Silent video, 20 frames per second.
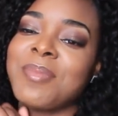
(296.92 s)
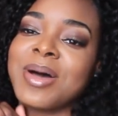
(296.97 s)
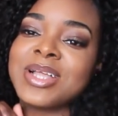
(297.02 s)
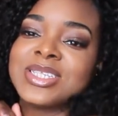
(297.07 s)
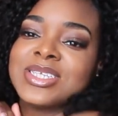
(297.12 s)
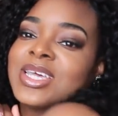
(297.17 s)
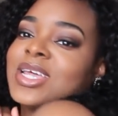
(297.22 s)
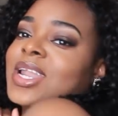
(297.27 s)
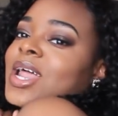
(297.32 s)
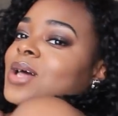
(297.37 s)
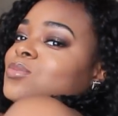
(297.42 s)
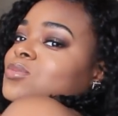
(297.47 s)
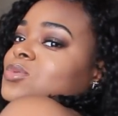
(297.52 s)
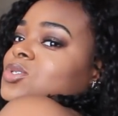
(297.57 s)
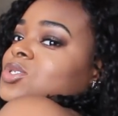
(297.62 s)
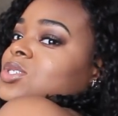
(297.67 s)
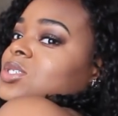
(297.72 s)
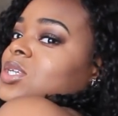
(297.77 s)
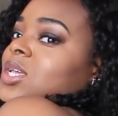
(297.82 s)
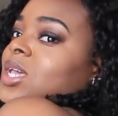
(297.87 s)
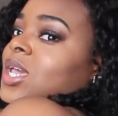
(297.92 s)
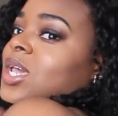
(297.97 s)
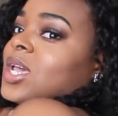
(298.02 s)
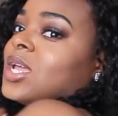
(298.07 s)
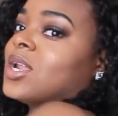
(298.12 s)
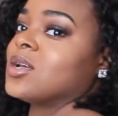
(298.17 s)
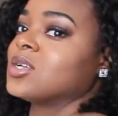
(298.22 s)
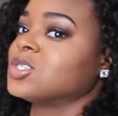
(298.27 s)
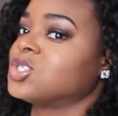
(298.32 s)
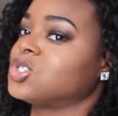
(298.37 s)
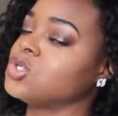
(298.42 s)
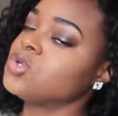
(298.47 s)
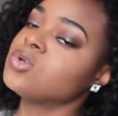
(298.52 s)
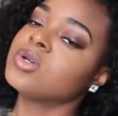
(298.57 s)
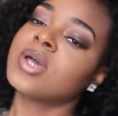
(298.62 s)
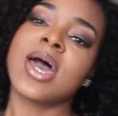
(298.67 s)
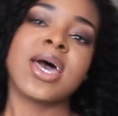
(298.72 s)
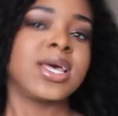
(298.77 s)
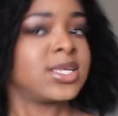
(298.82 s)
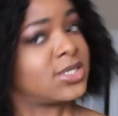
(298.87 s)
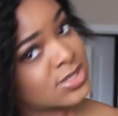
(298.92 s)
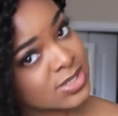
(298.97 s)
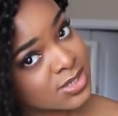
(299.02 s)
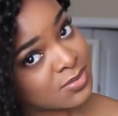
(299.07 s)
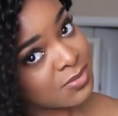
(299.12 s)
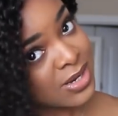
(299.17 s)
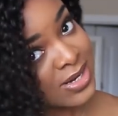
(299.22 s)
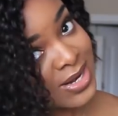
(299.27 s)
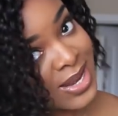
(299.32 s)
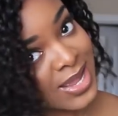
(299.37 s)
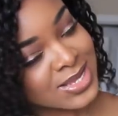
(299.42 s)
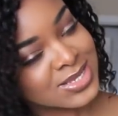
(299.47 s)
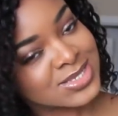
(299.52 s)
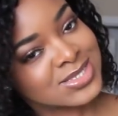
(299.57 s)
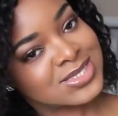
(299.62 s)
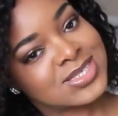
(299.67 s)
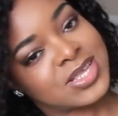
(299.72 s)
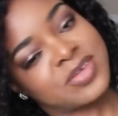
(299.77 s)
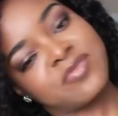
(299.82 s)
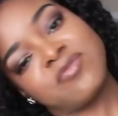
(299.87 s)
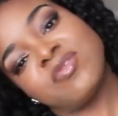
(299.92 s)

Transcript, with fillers: about to head out, and I'll see you guys in my next